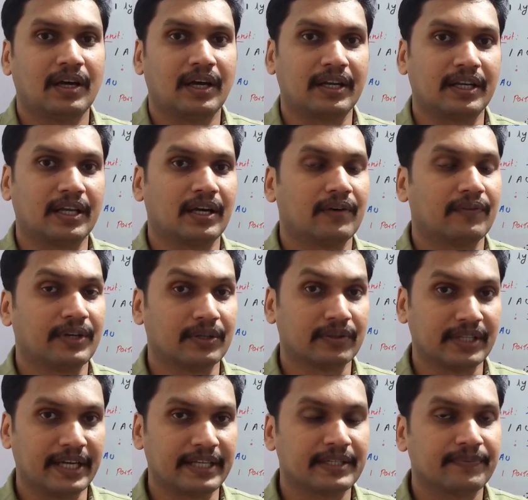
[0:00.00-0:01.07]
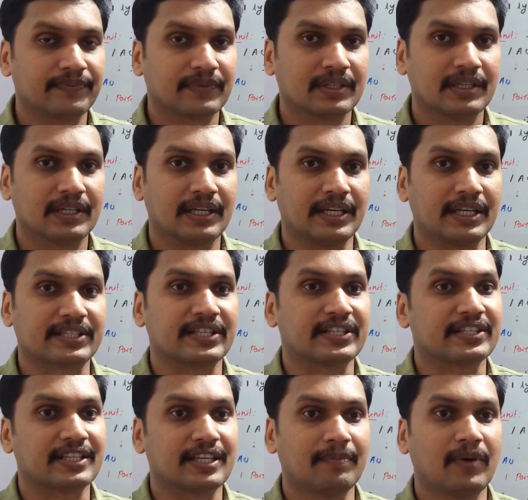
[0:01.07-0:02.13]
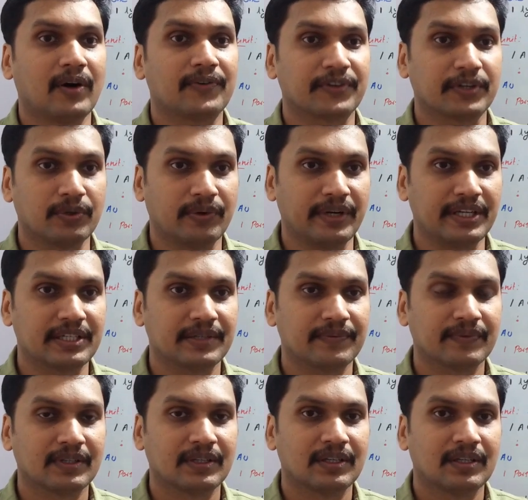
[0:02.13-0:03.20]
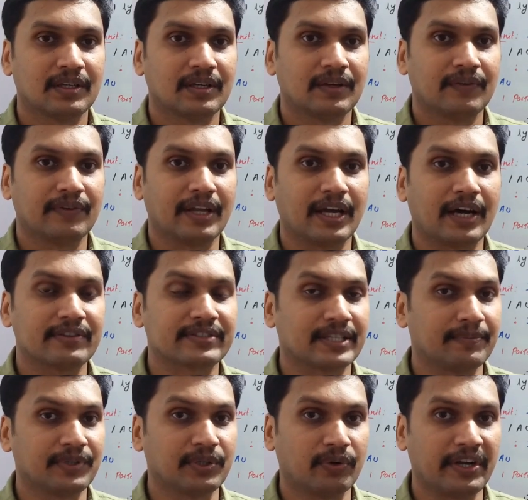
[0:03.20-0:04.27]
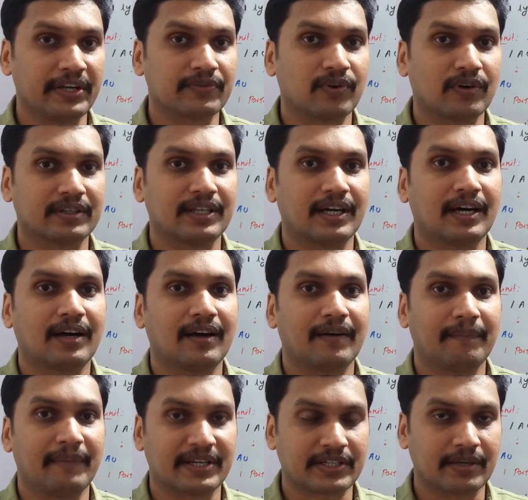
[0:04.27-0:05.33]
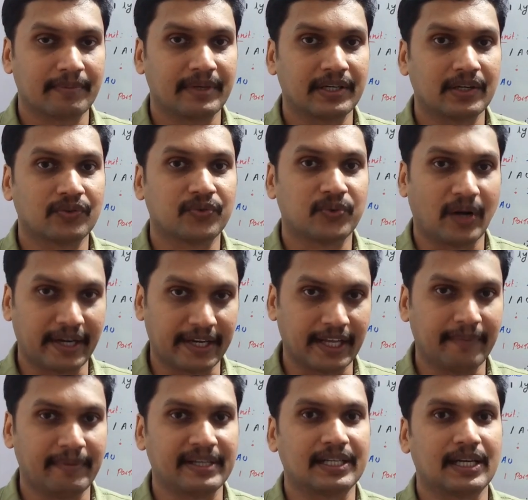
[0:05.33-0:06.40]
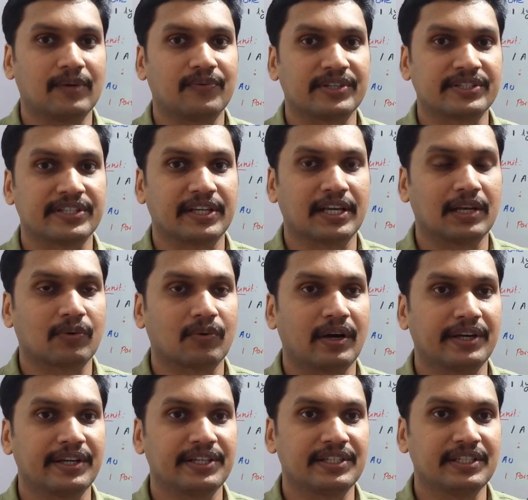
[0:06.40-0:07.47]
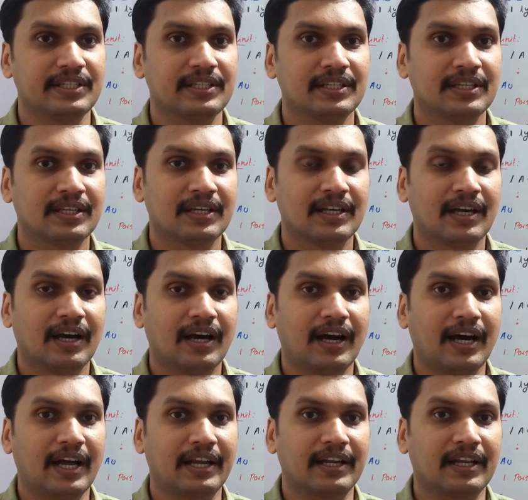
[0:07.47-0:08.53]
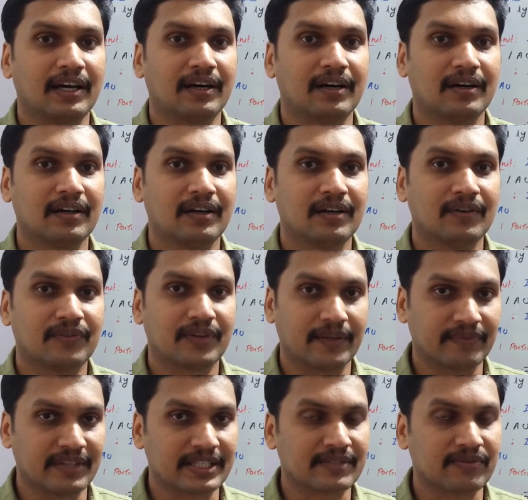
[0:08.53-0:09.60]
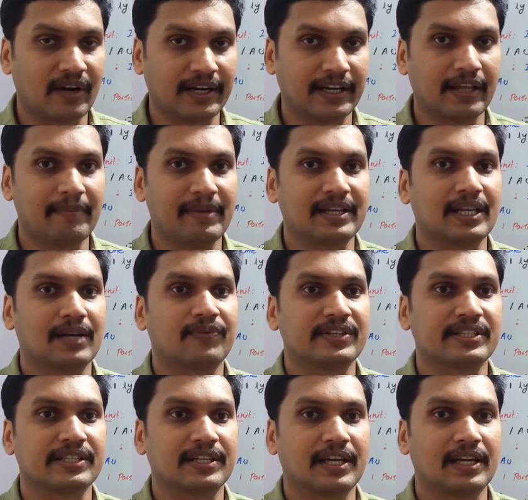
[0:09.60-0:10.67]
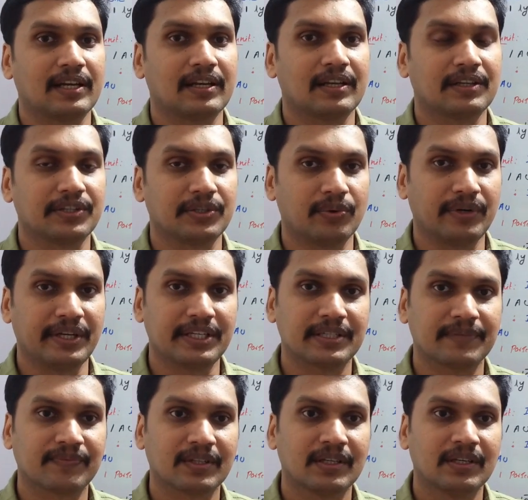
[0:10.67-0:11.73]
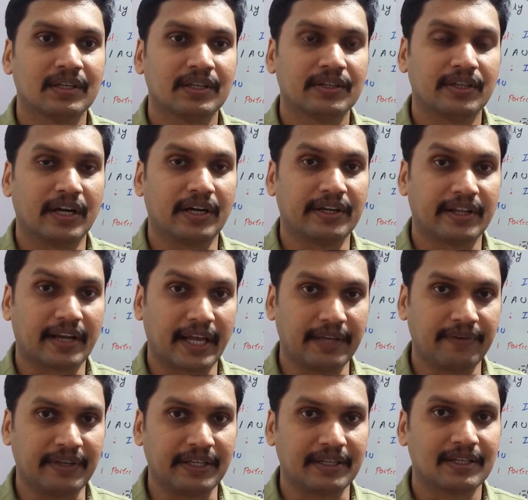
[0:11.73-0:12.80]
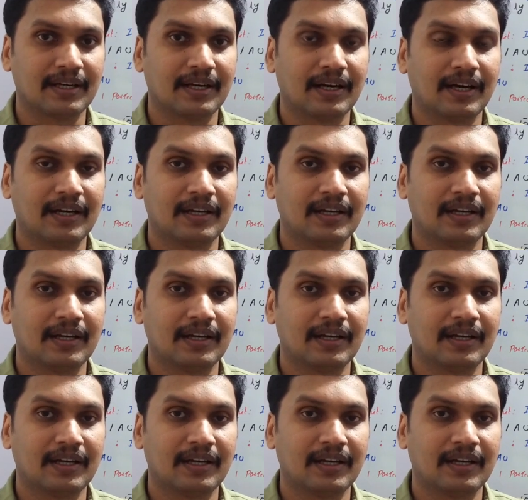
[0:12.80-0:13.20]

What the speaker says: and we know that in a system of unit we have some units for the measurement of fundamental physical quantity and from this fundamental physical unit we are deriving